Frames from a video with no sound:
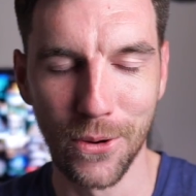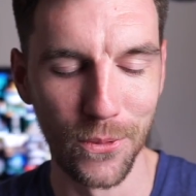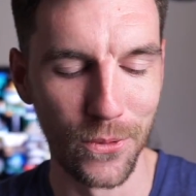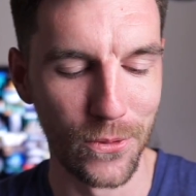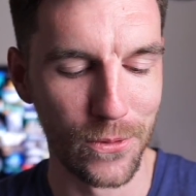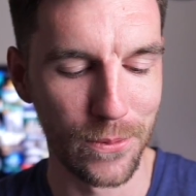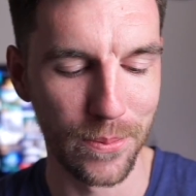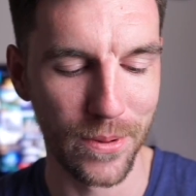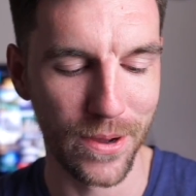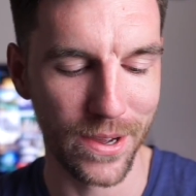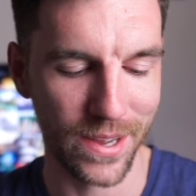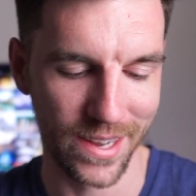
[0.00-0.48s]

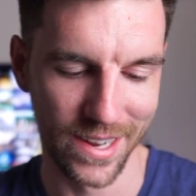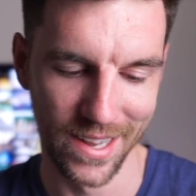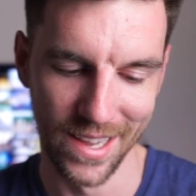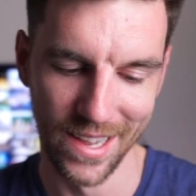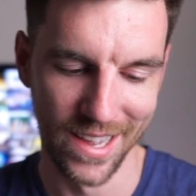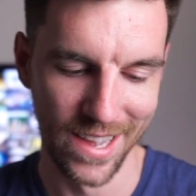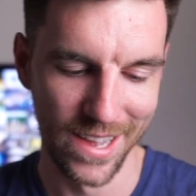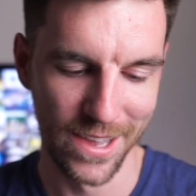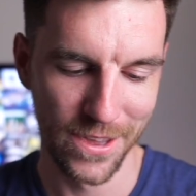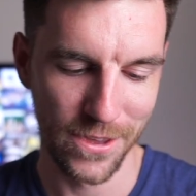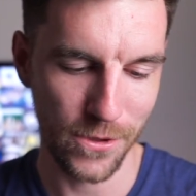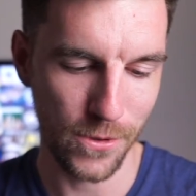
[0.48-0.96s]
cool, but
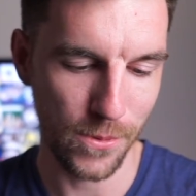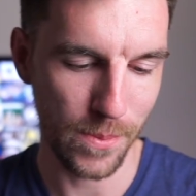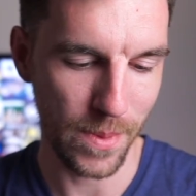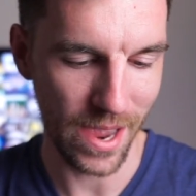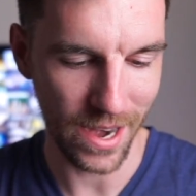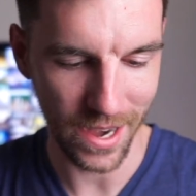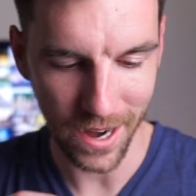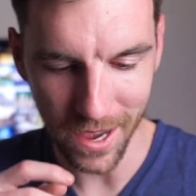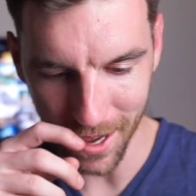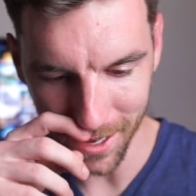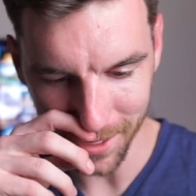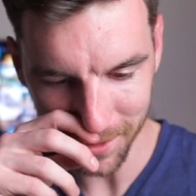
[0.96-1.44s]
you
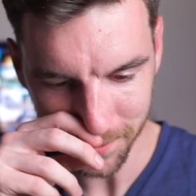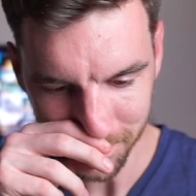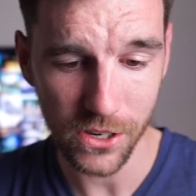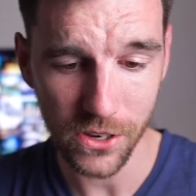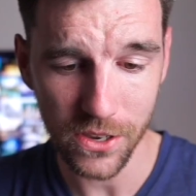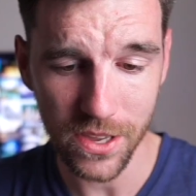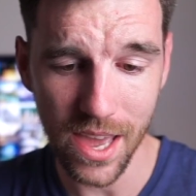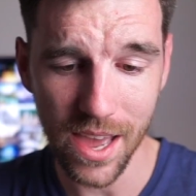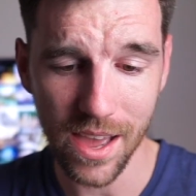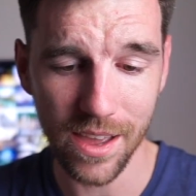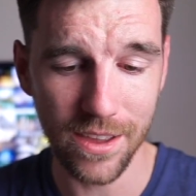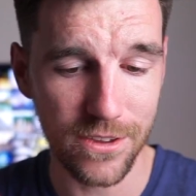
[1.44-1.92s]
may not.
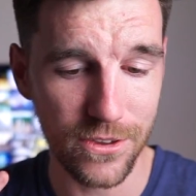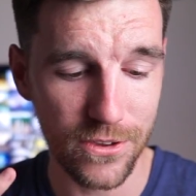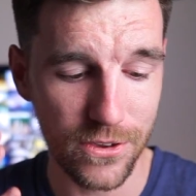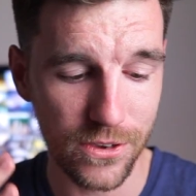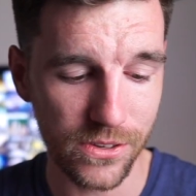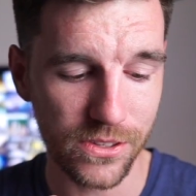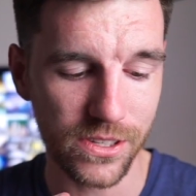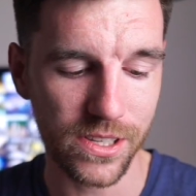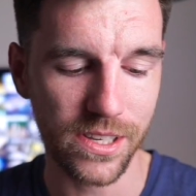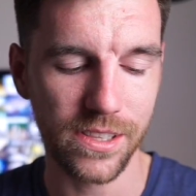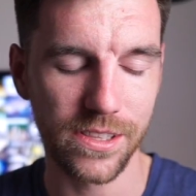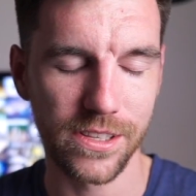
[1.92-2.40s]
So yeah,
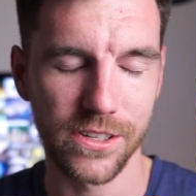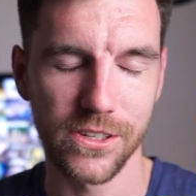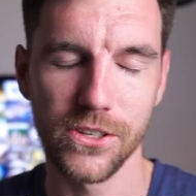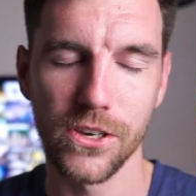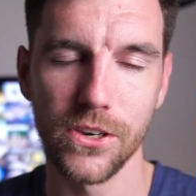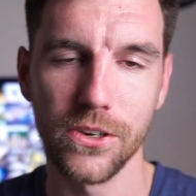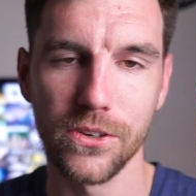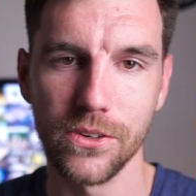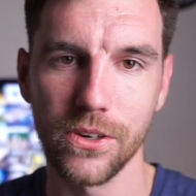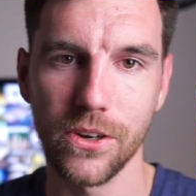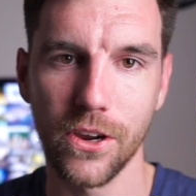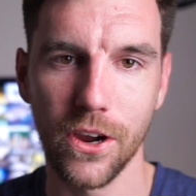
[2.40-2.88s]
using the
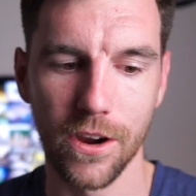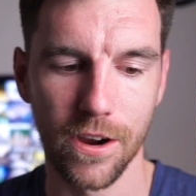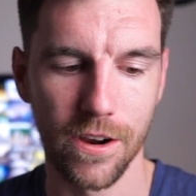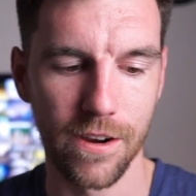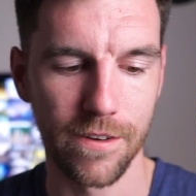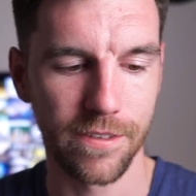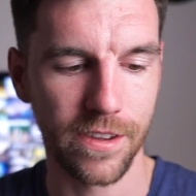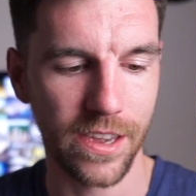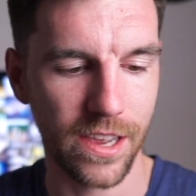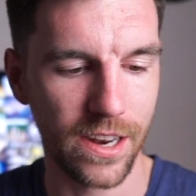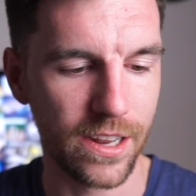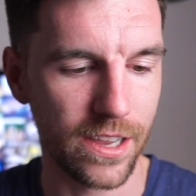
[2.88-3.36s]
tone
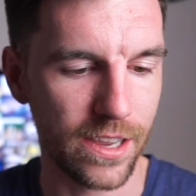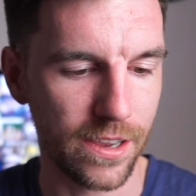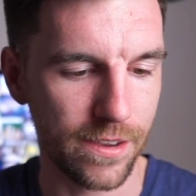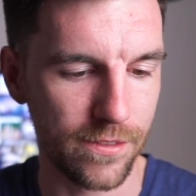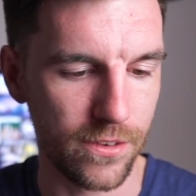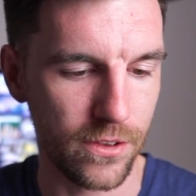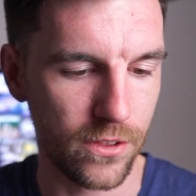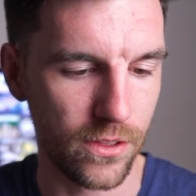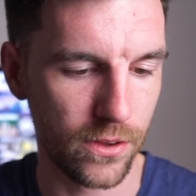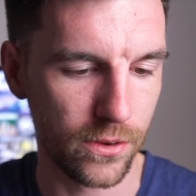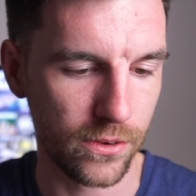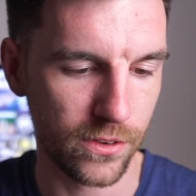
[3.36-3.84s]
curve can
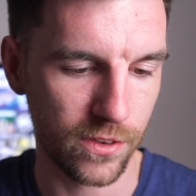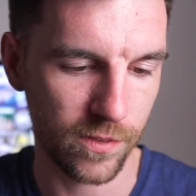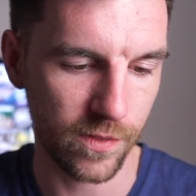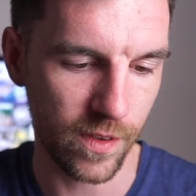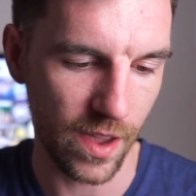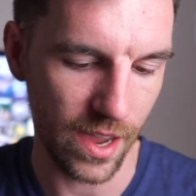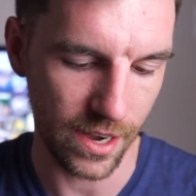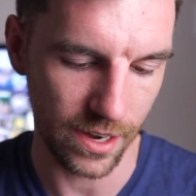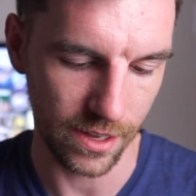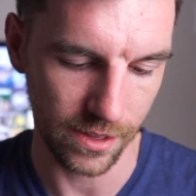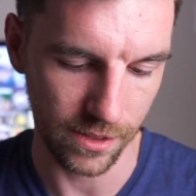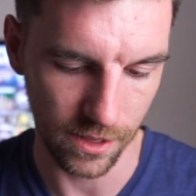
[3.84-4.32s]
give you those
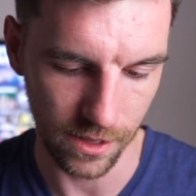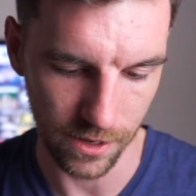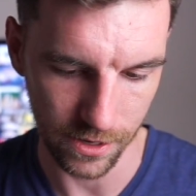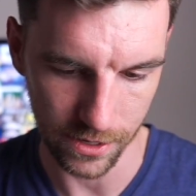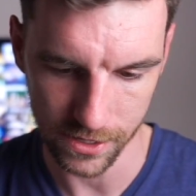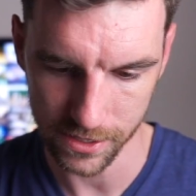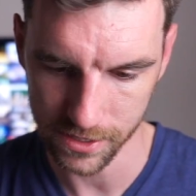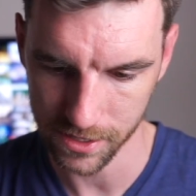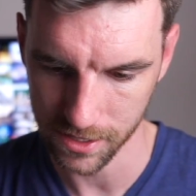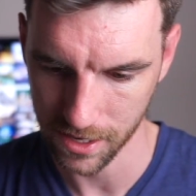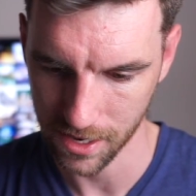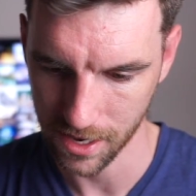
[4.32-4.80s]
faded
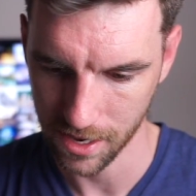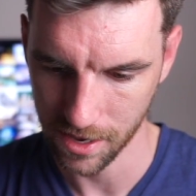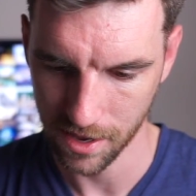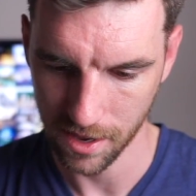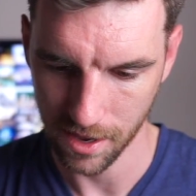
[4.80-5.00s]
looks.